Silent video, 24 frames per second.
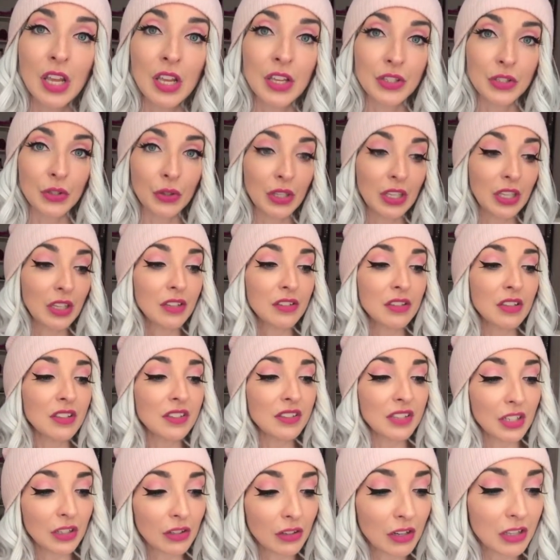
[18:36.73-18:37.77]
So here's a
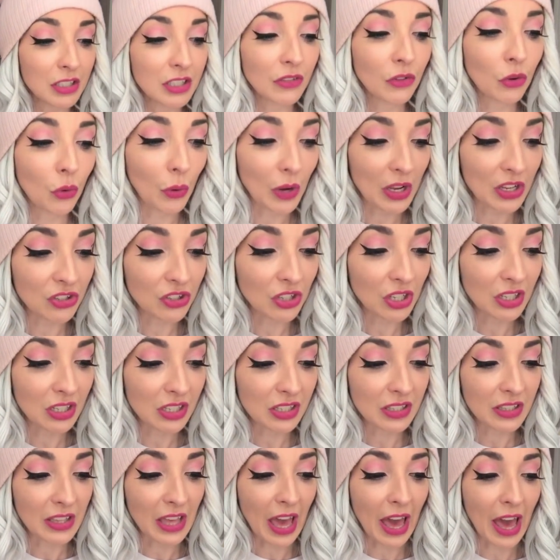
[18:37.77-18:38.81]
series of
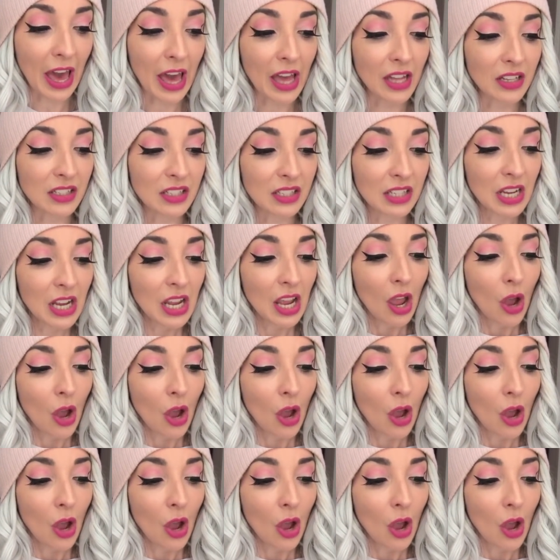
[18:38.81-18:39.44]
questions that